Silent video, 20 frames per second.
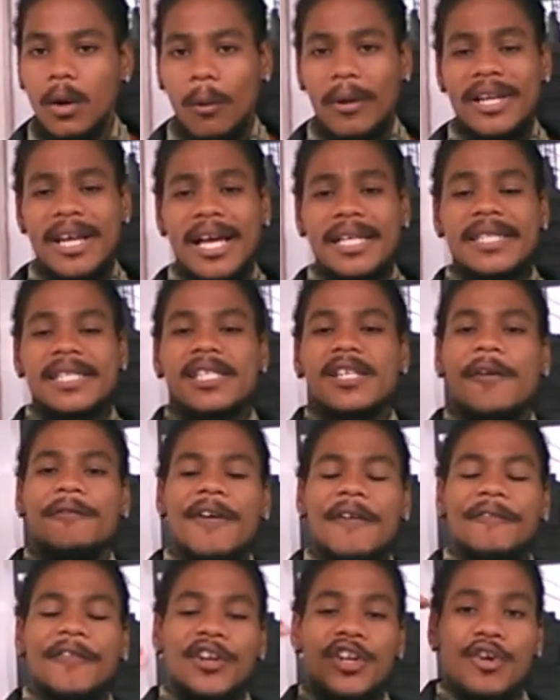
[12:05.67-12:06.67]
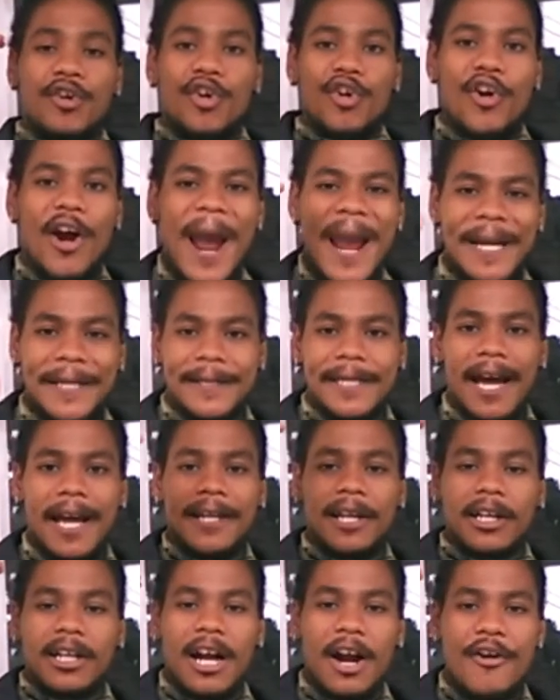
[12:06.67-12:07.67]
When you suffer for the right
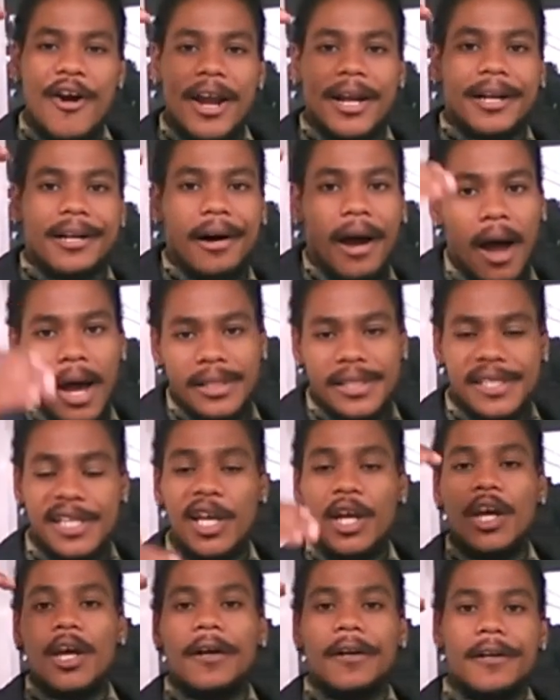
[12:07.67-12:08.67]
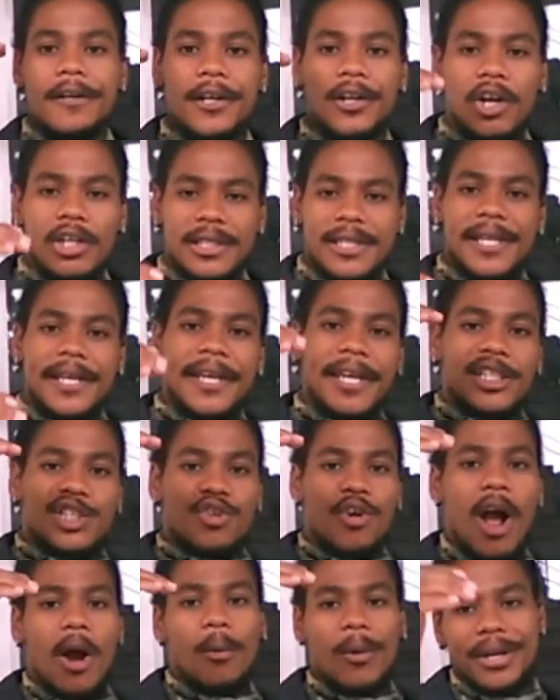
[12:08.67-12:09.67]
and the correct cause, nothing
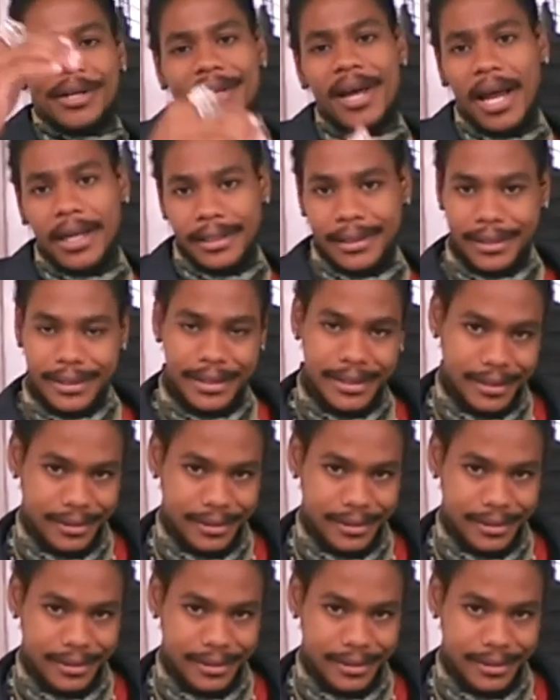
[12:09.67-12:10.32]
is wrong with that.